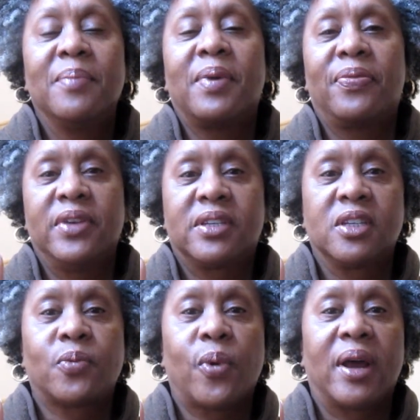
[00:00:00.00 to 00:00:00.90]
but this
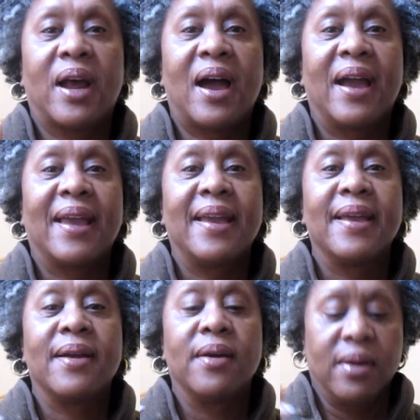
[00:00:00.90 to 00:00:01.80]
is what
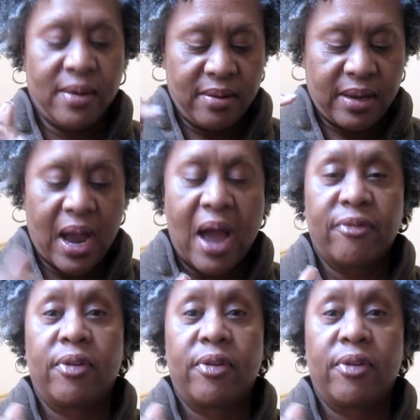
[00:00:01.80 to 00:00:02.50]
I got